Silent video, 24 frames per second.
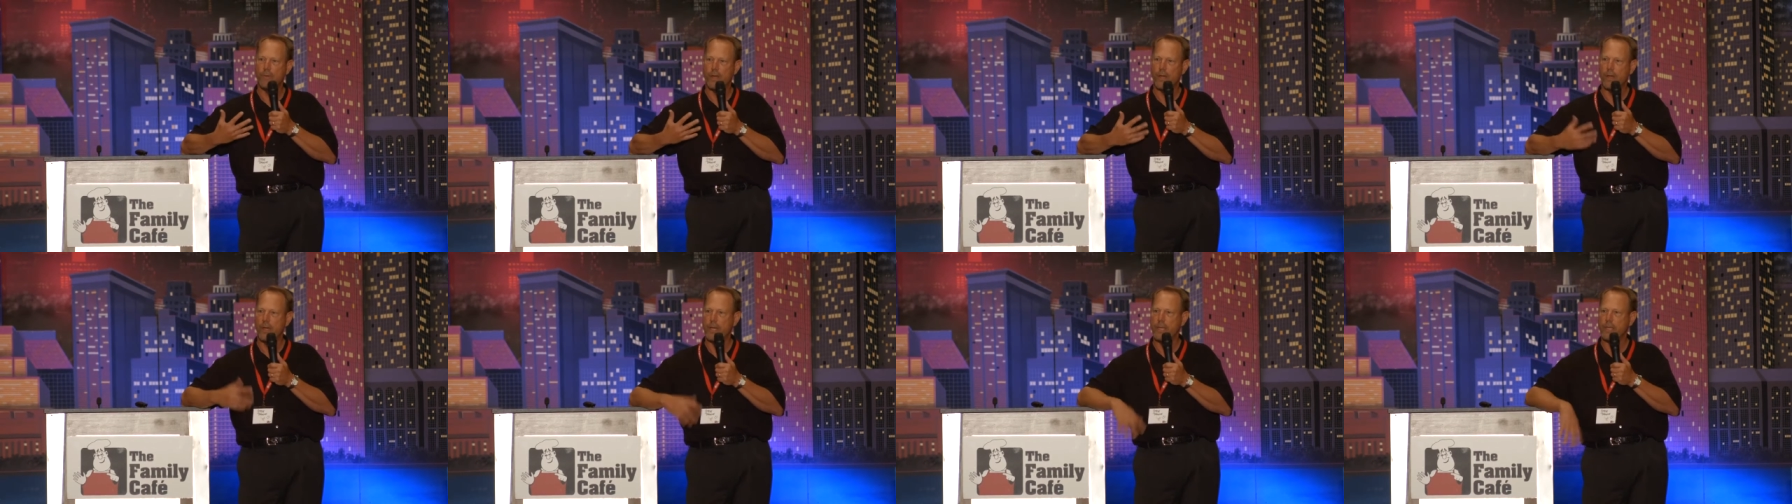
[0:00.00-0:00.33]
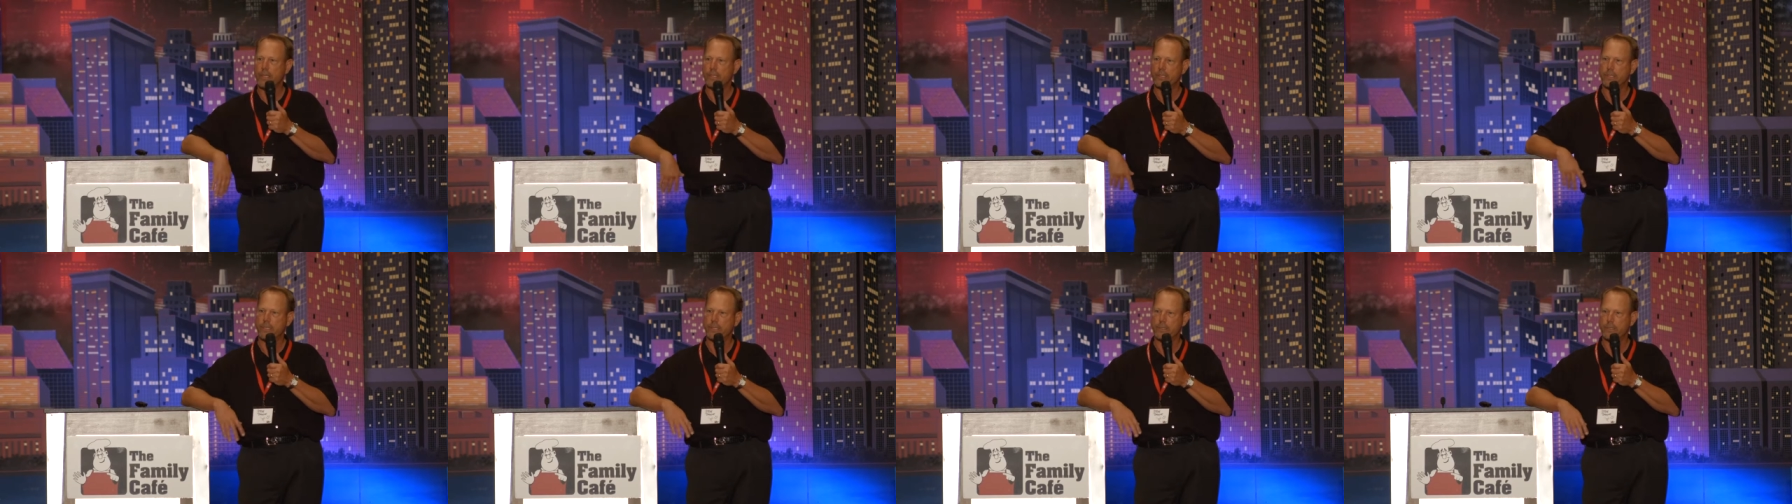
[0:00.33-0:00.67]
very
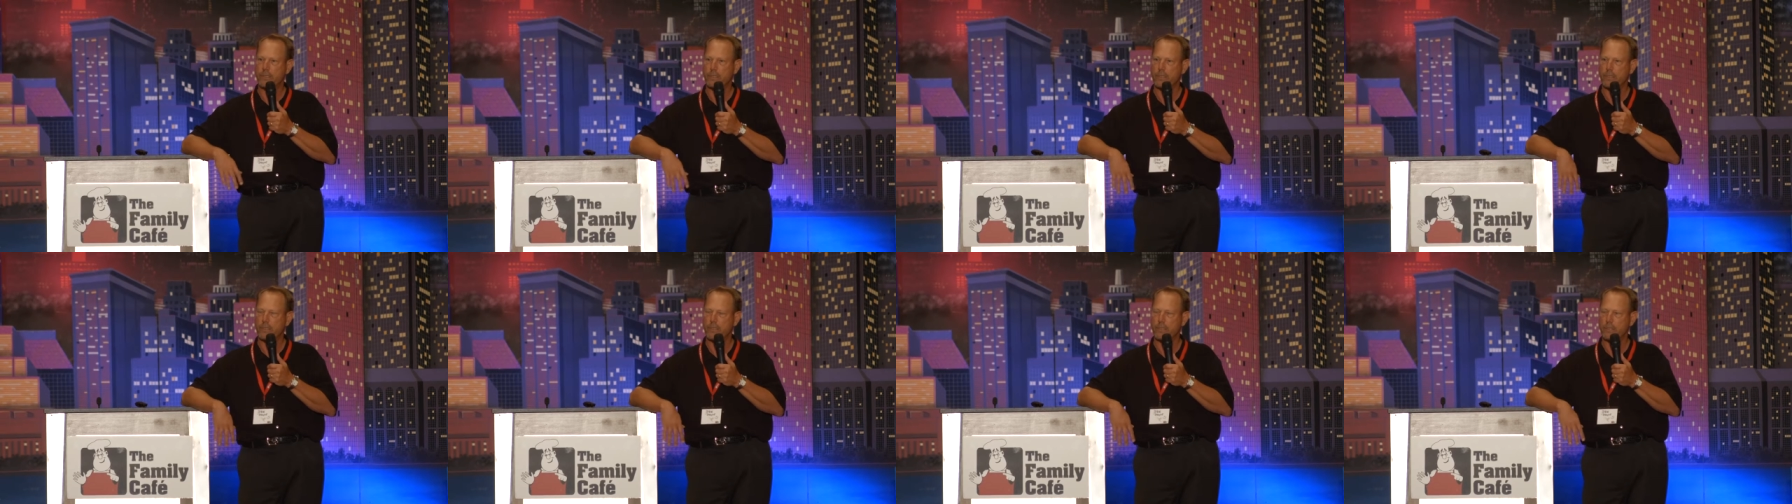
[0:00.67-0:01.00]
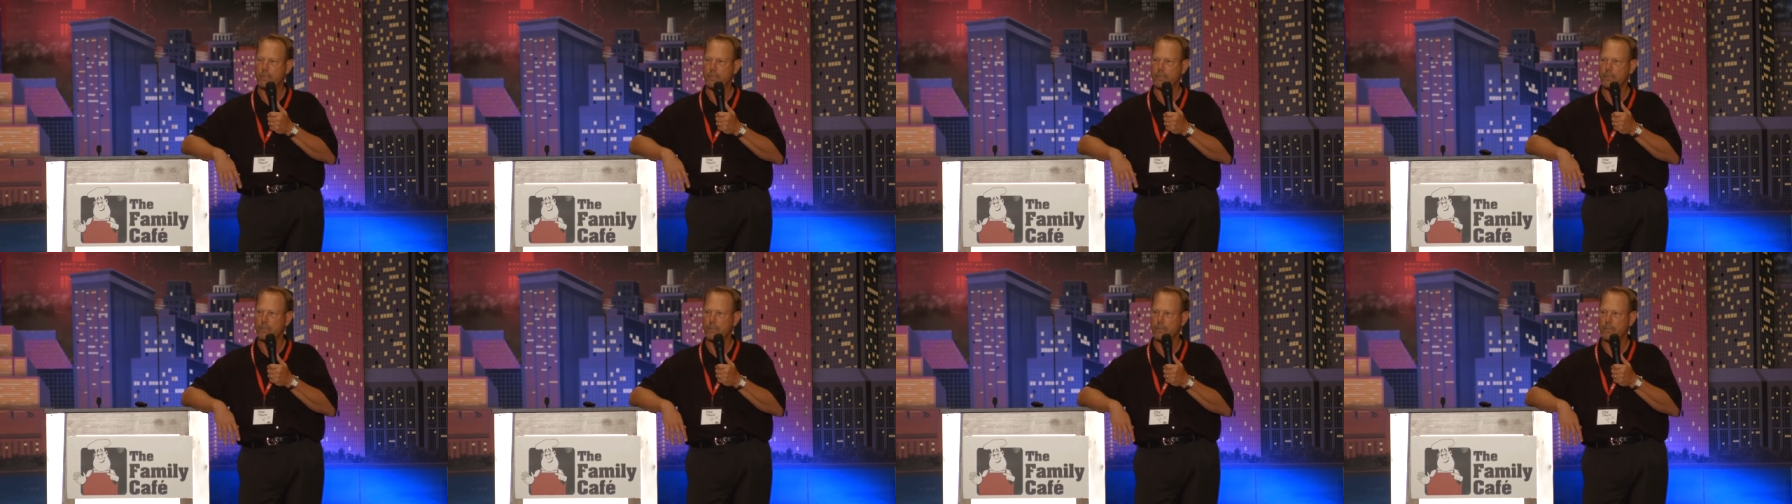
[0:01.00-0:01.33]

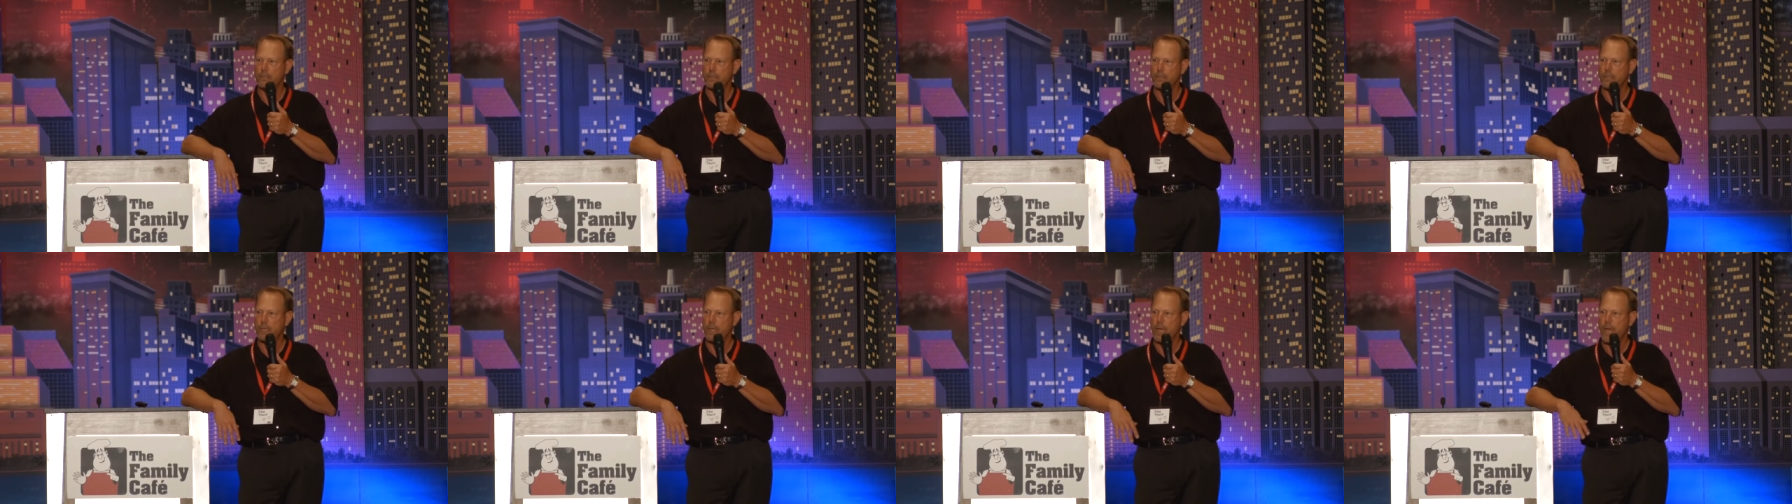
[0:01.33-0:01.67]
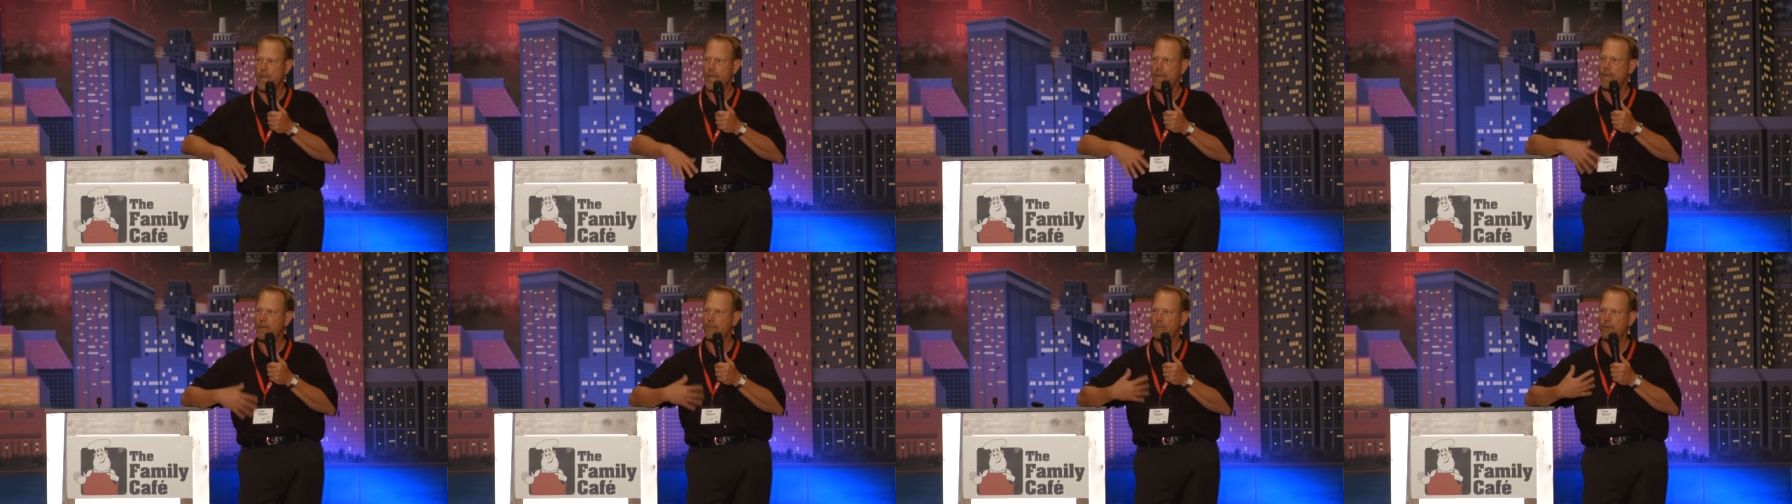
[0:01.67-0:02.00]
existence,
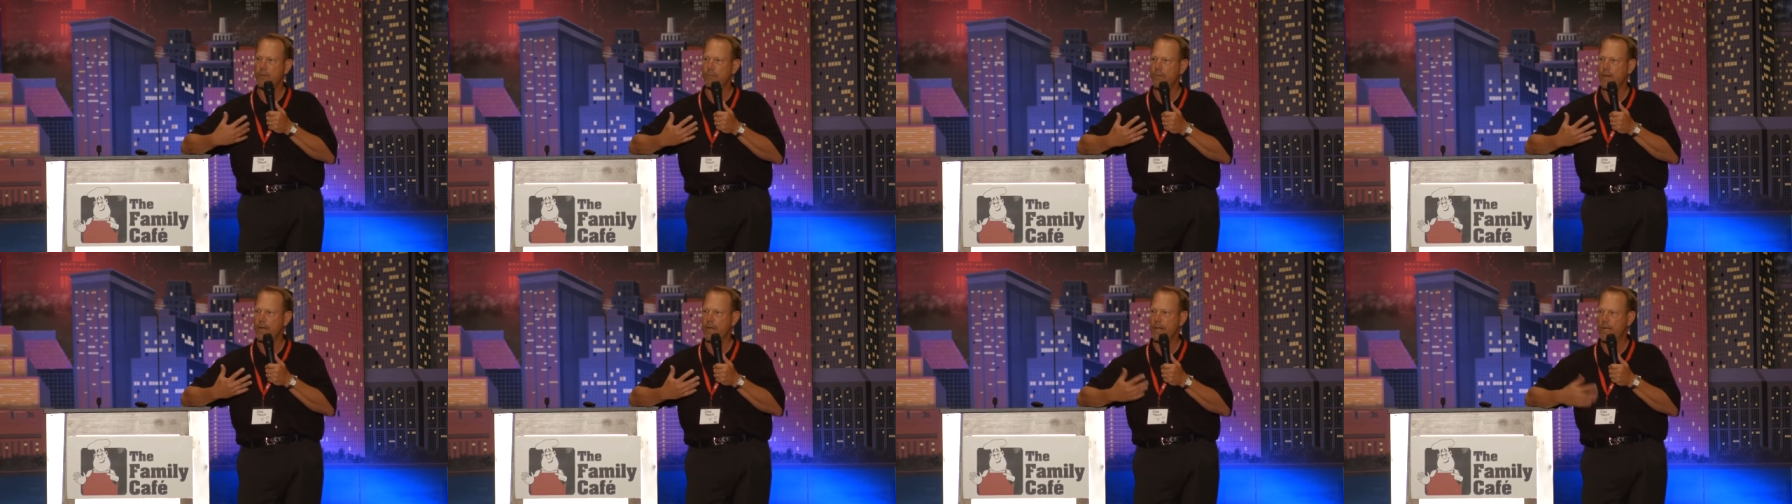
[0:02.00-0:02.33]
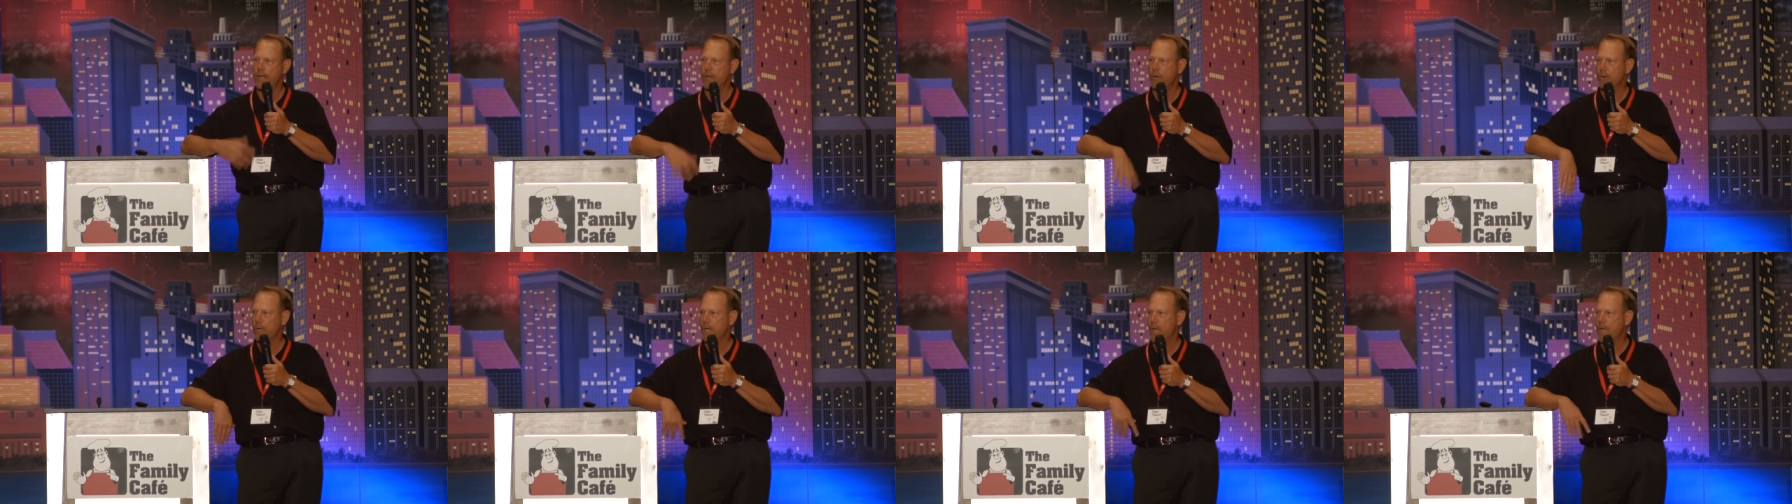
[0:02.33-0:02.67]
ahead of your
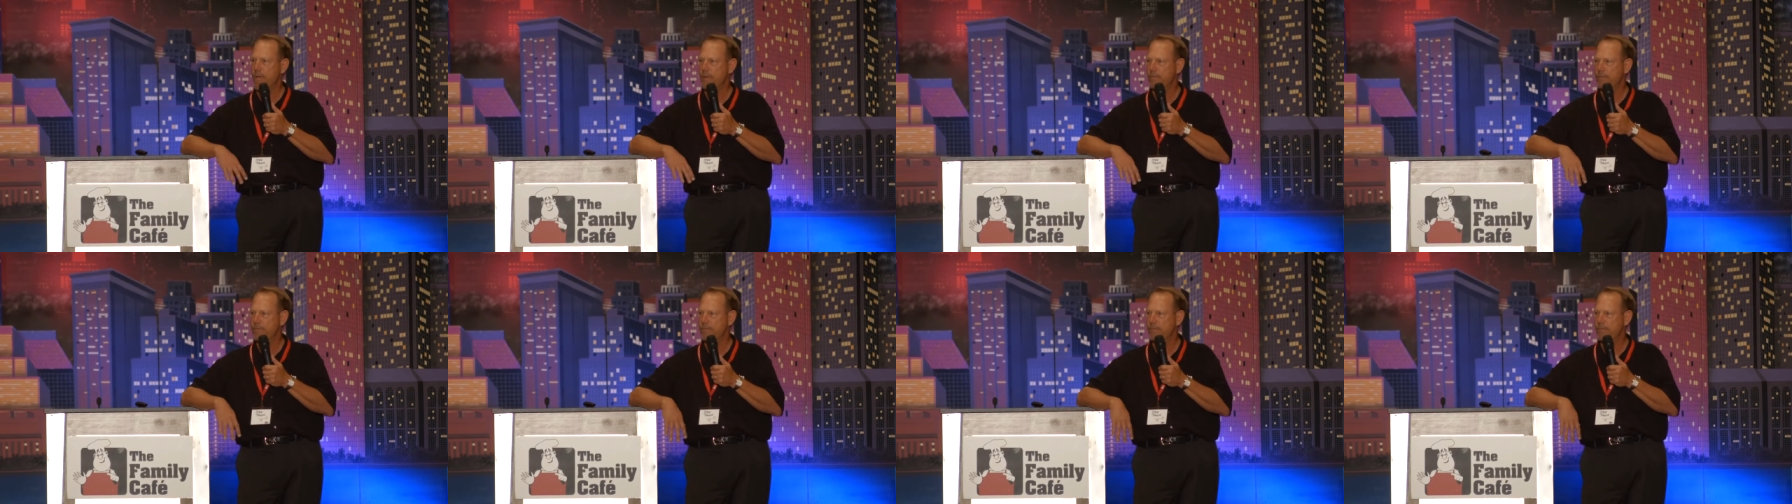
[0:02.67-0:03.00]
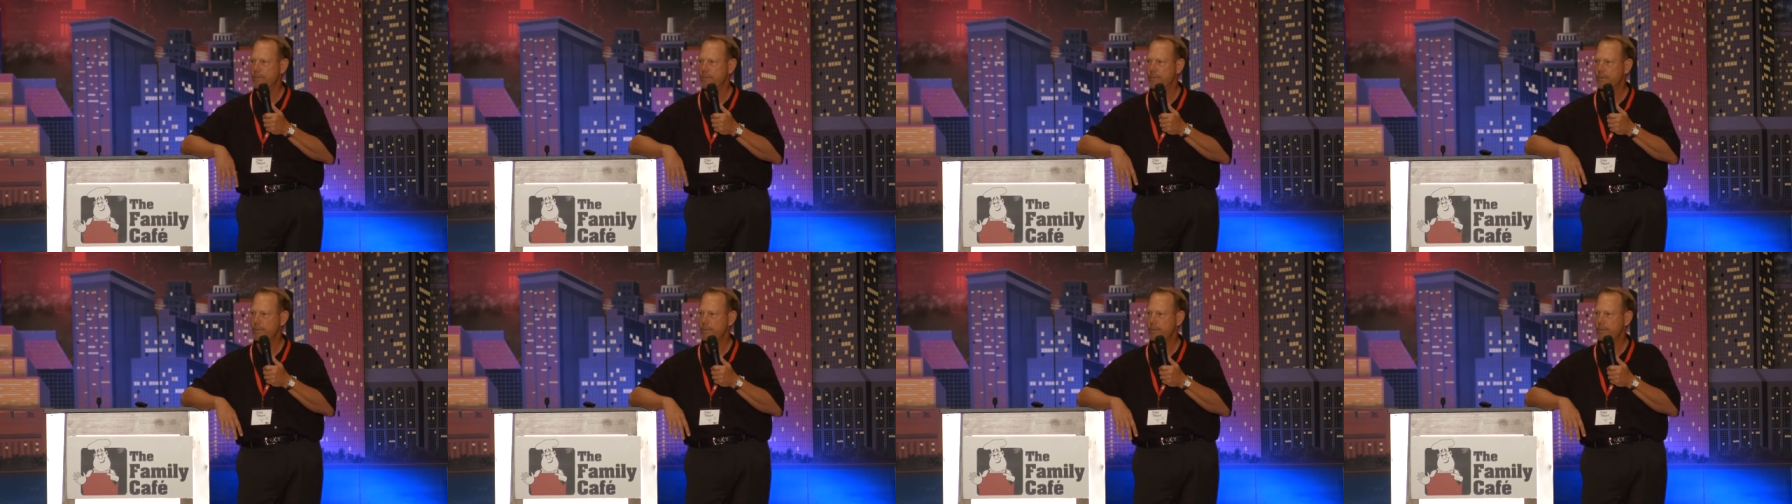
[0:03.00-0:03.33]
very own life.